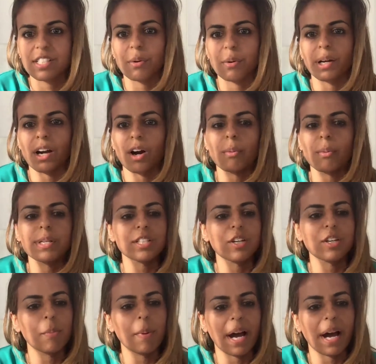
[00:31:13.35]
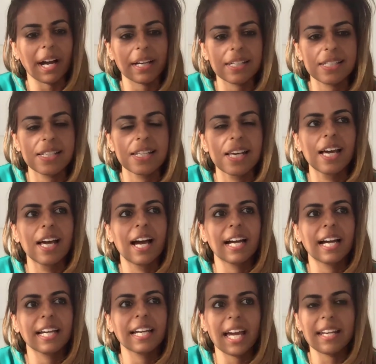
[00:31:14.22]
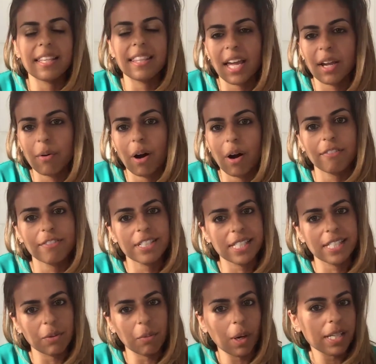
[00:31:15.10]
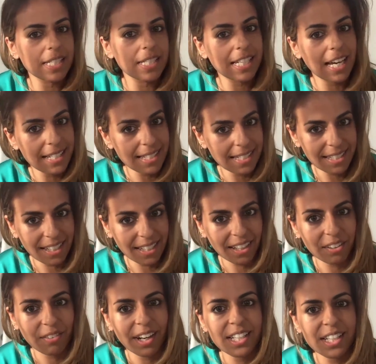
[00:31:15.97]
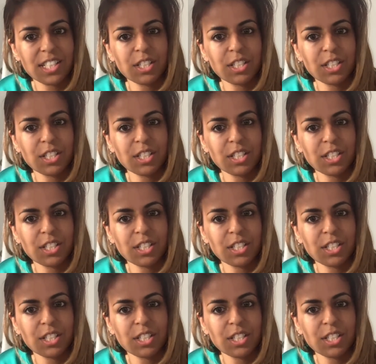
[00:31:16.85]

So I always go back because, again, they obviously want testing, right?